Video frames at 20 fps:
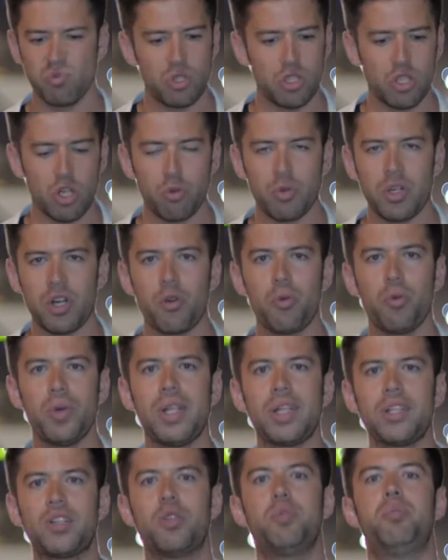you know, you are
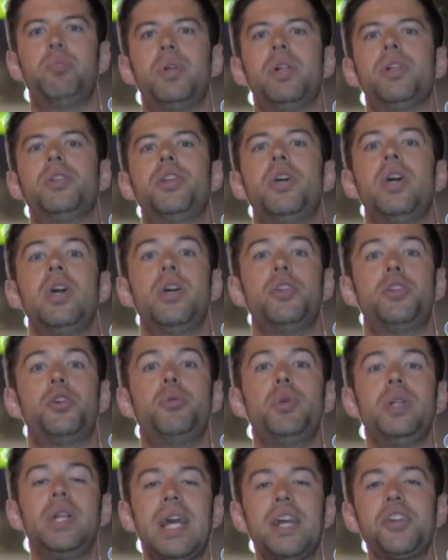willing to build the
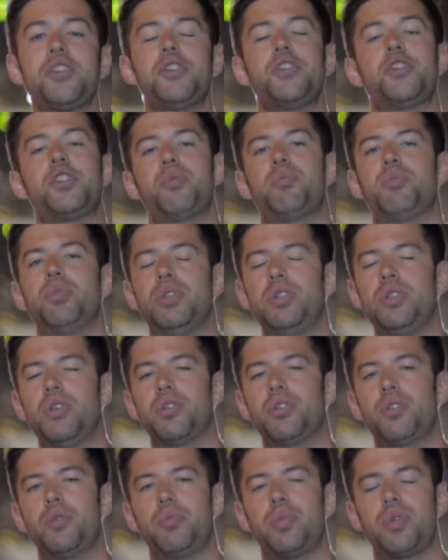relationship with the
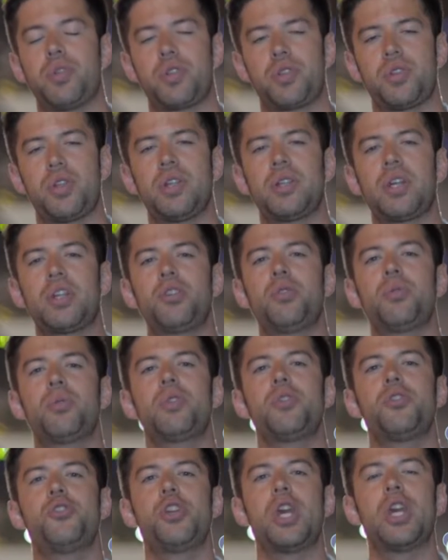other person and that you
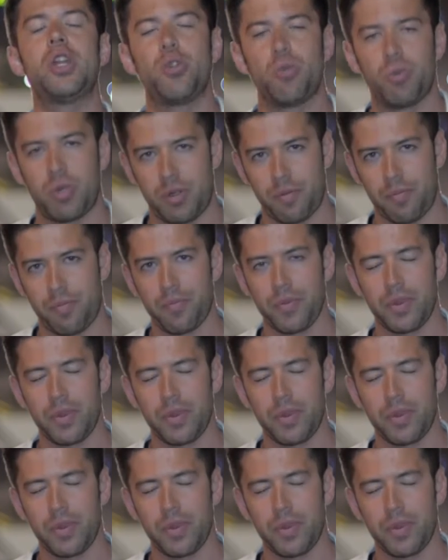are genuine.